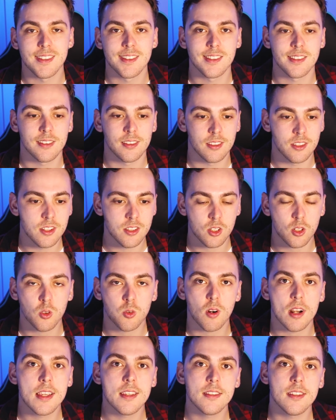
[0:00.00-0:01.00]
it's just
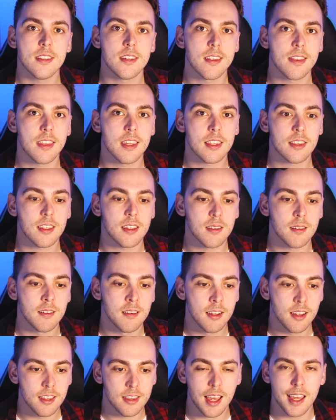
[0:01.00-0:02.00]
crazy to think
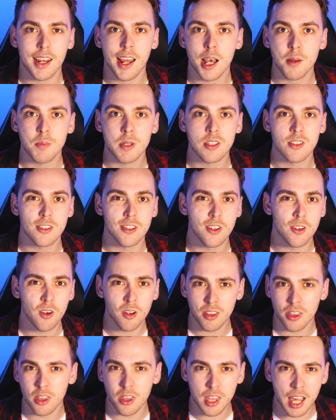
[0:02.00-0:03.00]
that that happened
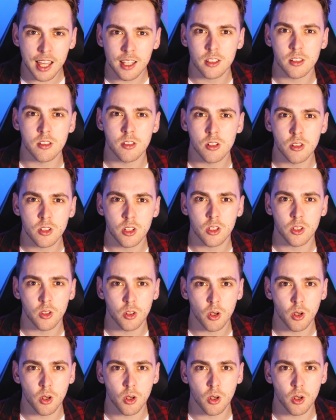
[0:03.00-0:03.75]
not that long